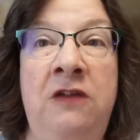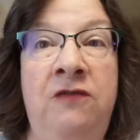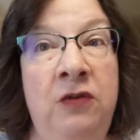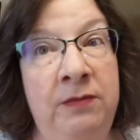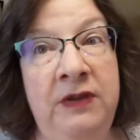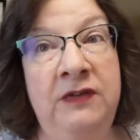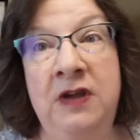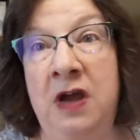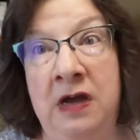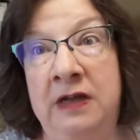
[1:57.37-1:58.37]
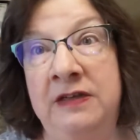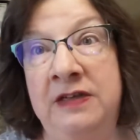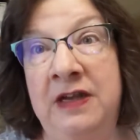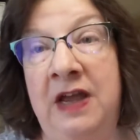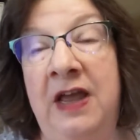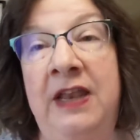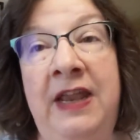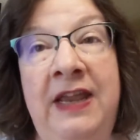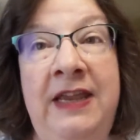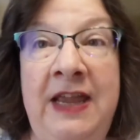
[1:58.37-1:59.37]
If you miscut on
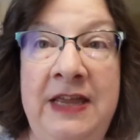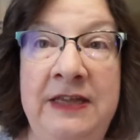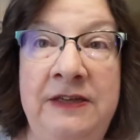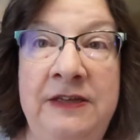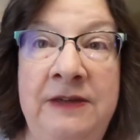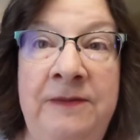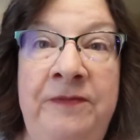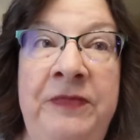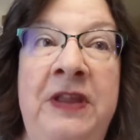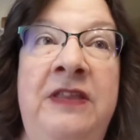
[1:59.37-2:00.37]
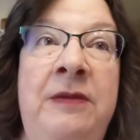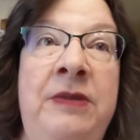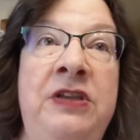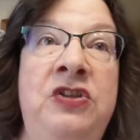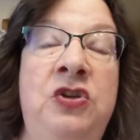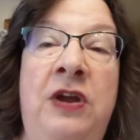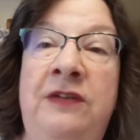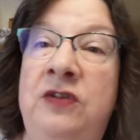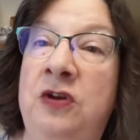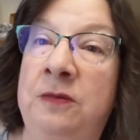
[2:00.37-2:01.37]
a kit, that means you
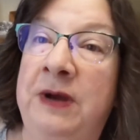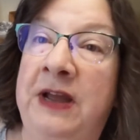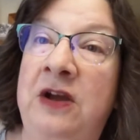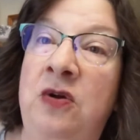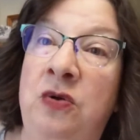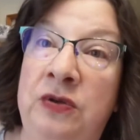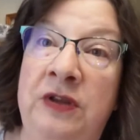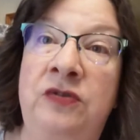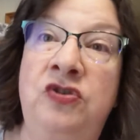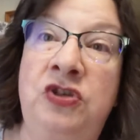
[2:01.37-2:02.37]
have to go buy a whole nother